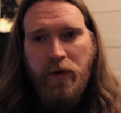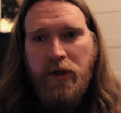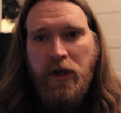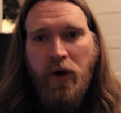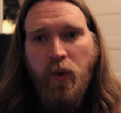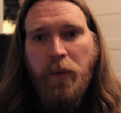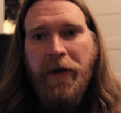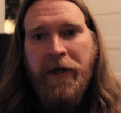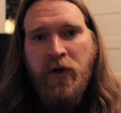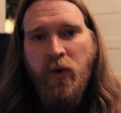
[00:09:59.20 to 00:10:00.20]
you know, we'll
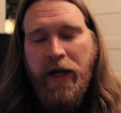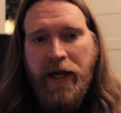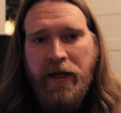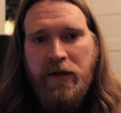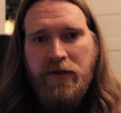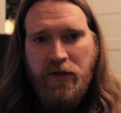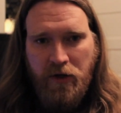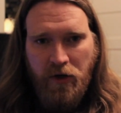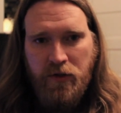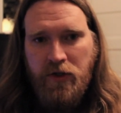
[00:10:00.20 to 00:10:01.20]
pay your way to
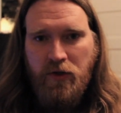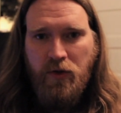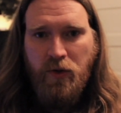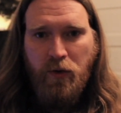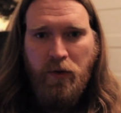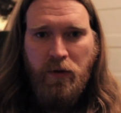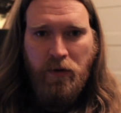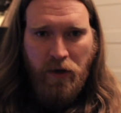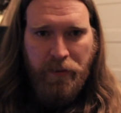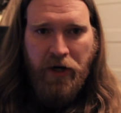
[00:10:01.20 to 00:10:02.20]
go to
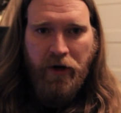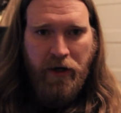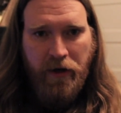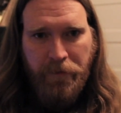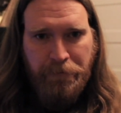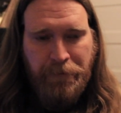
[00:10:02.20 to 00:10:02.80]
America.